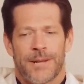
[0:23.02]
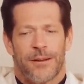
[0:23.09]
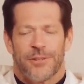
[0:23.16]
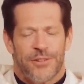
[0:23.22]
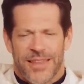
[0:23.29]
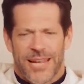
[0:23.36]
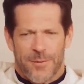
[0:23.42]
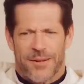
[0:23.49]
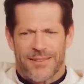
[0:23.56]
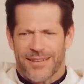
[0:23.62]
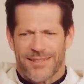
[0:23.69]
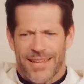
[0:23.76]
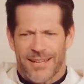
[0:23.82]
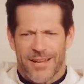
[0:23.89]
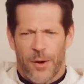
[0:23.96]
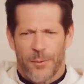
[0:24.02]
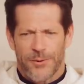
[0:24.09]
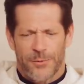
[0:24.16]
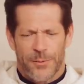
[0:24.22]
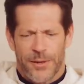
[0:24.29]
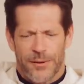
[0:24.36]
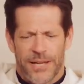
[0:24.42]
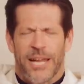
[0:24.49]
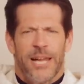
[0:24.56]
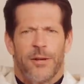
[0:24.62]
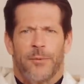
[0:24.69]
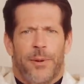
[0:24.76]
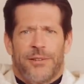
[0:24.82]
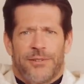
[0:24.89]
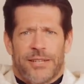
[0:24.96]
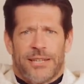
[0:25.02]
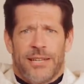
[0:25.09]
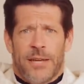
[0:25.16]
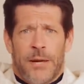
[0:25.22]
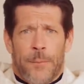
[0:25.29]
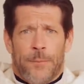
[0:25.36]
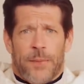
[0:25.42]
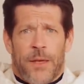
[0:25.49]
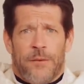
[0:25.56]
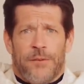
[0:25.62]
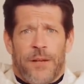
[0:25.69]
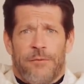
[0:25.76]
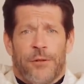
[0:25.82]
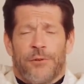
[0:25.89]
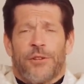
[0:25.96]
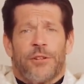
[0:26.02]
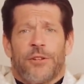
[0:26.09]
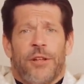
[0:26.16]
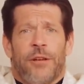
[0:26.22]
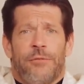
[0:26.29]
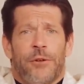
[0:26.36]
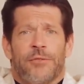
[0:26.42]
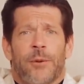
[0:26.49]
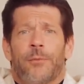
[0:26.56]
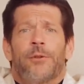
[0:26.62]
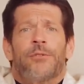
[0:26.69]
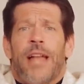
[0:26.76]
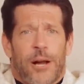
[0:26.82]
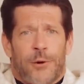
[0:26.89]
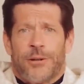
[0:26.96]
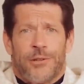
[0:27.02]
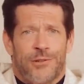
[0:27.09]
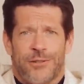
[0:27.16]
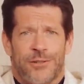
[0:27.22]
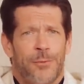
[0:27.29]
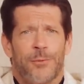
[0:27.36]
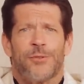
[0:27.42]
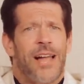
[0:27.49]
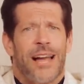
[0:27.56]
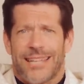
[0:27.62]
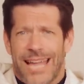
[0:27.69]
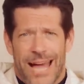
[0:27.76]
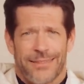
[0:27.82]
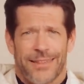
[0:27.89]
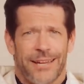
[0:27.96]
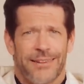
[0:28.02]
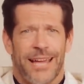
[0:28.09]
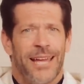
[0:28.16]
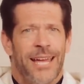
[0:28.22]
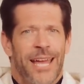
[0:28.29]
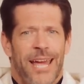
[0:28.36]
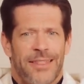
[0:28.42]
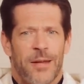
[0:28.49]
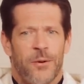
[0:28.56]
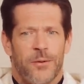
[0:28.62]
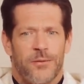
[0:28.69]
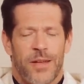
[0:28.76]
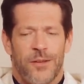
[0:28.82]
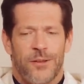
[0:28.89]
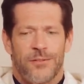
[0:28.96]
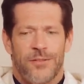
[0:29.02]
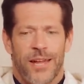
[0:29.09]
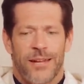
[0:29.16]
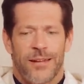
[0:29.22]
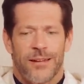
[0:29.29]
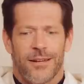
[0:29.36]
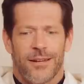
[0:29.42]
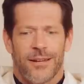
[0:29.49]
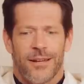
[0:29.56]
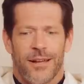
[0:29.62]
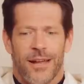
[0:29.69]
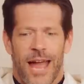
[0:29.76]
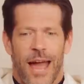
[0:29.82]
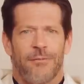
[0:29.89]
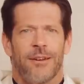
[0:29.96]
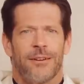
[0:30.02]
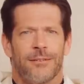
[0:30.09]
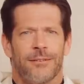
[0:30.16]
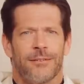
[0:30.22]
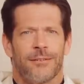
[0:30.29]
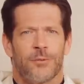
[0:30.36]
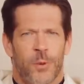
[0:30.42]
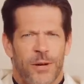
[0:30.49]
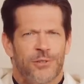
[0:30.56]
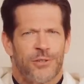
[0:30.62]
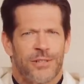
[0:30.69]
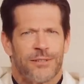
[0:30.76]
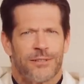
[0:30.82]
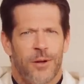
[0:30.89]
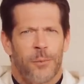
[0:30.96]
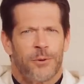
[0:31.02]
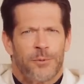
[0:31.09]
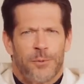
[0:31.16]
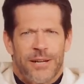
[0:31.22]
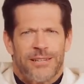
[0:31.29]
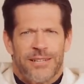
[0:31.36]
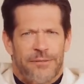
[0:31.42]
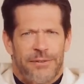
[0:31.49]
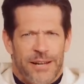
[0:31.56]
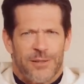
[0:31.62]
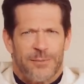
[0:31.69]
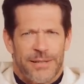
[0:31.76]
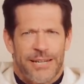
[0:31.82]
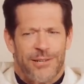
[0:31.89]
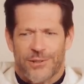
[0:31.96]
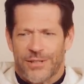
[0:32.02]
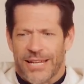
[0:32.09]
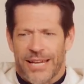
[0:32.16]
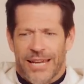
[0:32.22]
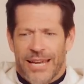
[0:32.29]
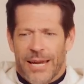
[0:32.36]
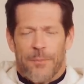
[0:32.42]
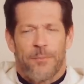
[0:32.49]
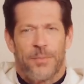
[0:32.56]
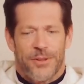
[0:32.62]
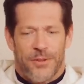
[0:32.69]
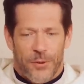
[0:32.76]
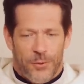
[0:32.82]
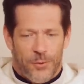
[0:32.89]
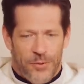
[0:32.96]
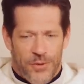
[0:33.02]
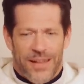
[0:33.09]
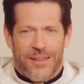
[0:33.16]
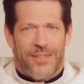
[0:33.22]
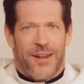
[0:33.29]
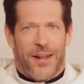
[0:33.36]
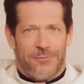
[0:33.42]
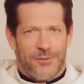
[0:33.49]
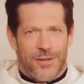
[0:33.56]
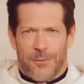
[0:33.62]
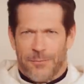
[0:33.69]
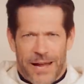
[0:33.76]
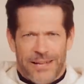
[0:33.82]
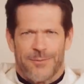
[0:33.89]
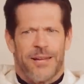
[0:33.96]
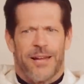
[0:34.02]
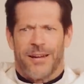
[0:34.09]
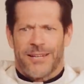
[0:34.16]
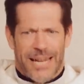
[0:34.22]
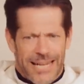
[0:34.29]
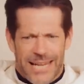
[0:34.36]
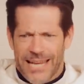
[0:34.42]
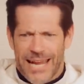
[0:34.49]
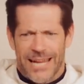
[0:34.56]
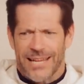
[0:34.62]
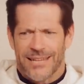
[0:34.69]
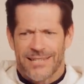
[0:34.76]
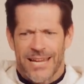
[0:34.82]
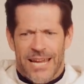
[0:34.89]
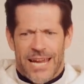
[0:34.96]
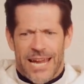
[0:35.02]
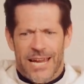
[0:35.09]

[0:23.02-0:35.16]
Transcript: And I was just thinking about this, like, always be ready. You basically, if there's someone who's not Christian, someone who's not Catholic, and they have a question, always be ready to give an explanation. But the thing that has come back to me again and again is